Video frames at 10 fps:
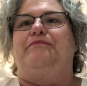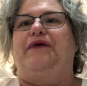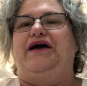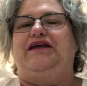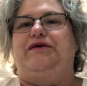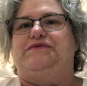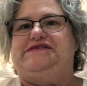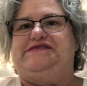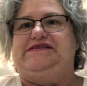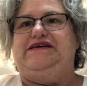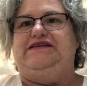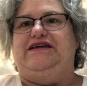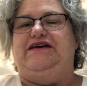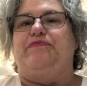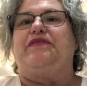My name is
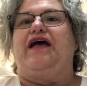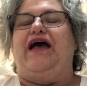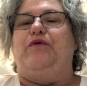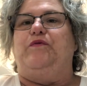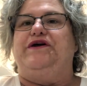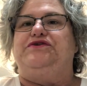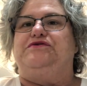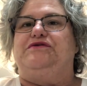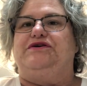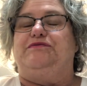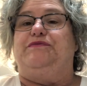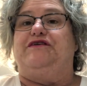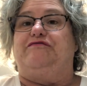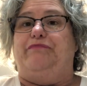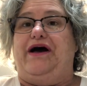Cindy and we do a little bit
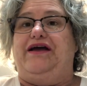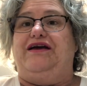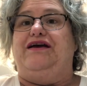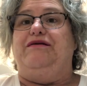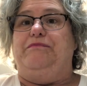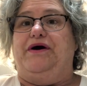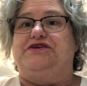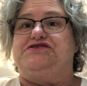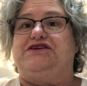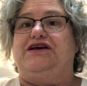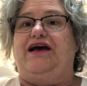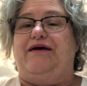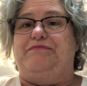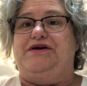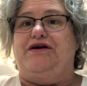of baking, budgeting,
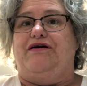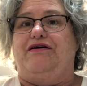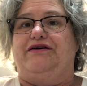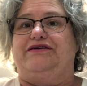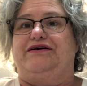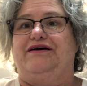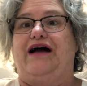and beyond.